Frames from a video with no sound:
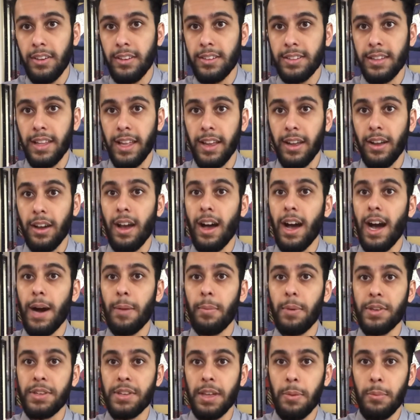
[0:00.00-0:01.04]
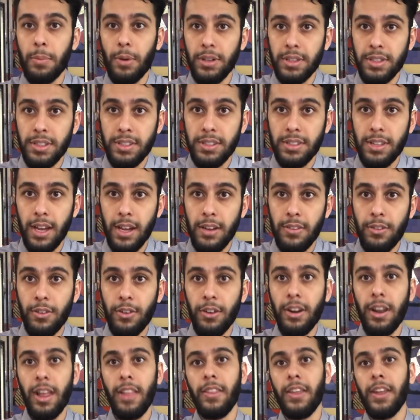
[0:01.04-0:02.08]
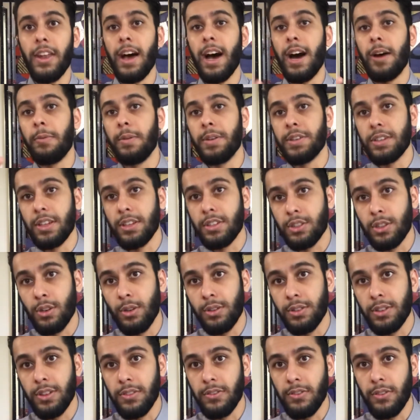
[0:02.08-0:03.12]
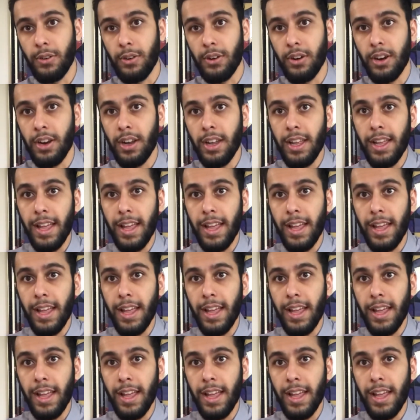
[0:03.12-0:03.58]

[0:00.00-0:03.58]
like how much I bought the stock for and then how much I sold it for.